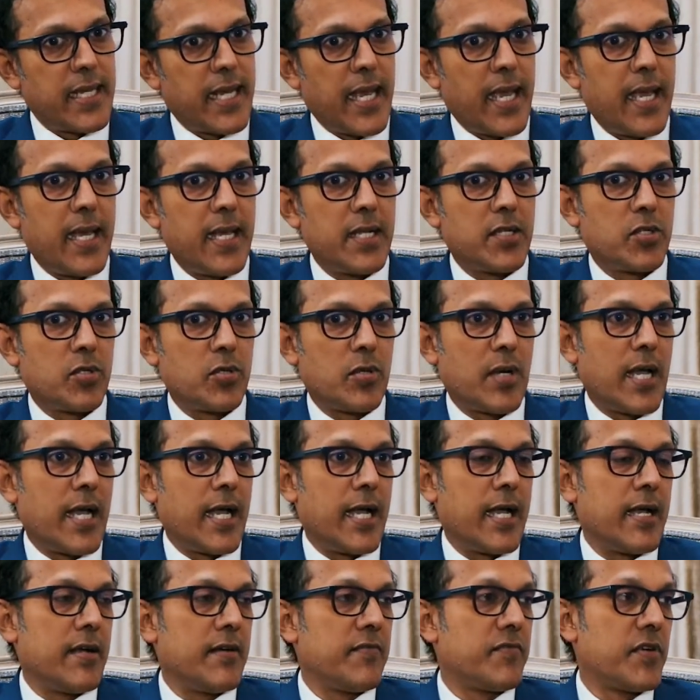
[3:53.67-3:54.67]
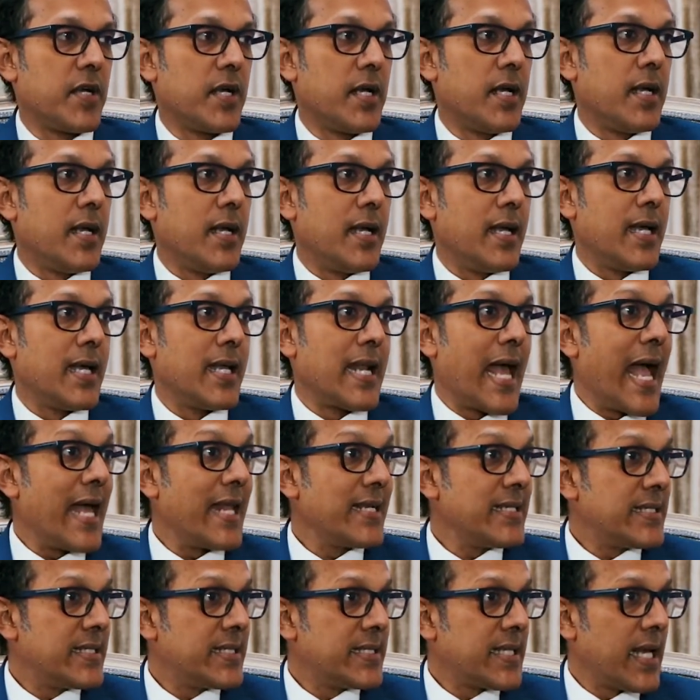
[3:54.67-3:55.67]
scared to have an
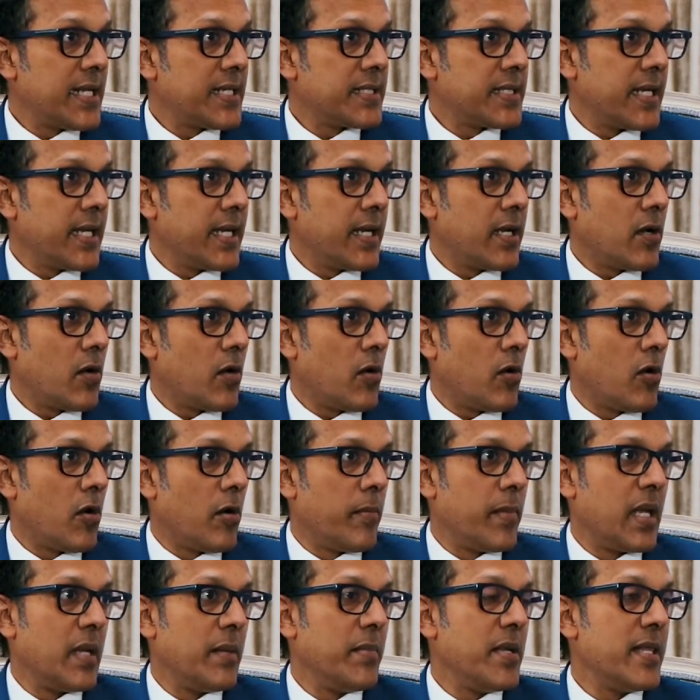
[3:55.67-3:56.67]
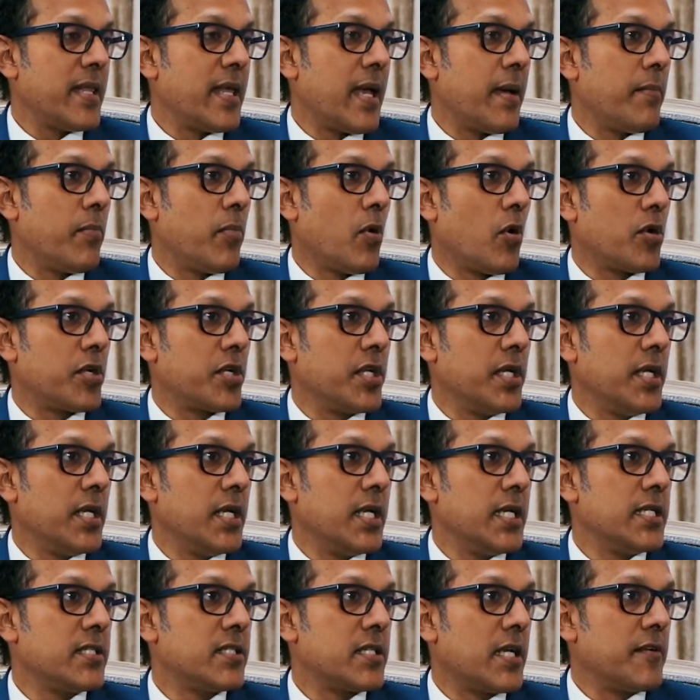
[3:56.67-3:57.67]
anesthetic, mm-hmm. or maybe their
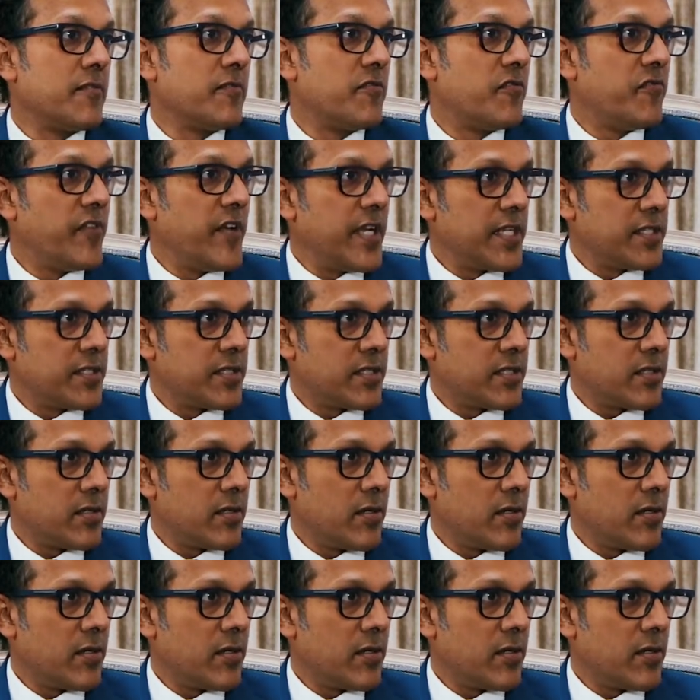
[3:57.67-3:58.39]
body is unfit,